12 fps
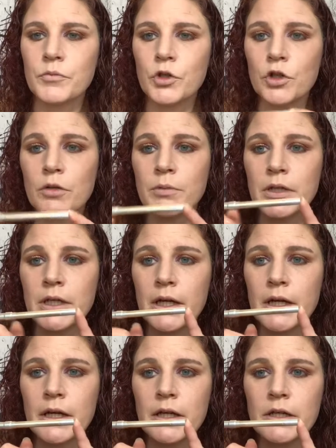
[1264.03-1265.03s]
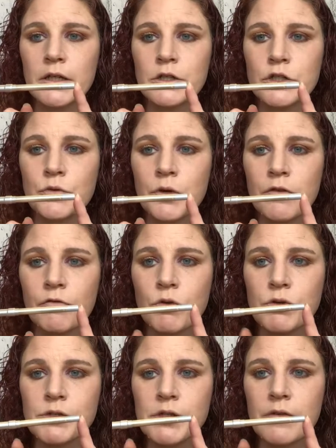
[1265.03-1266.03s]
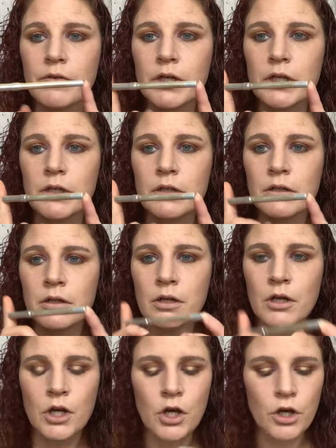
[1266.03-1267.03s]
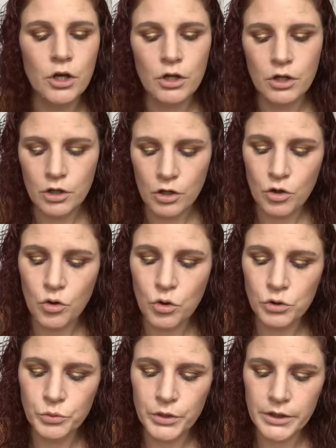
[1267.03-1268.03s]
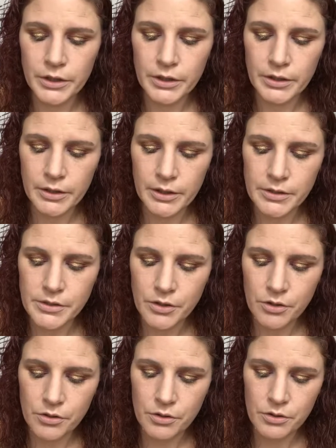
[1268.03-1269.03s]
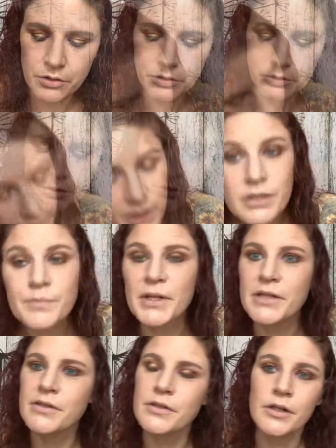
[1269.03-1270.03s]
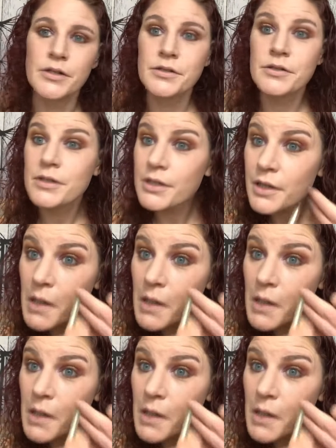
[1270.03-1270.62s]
Urban Decay 24-7 gold one. It's called Space Dust.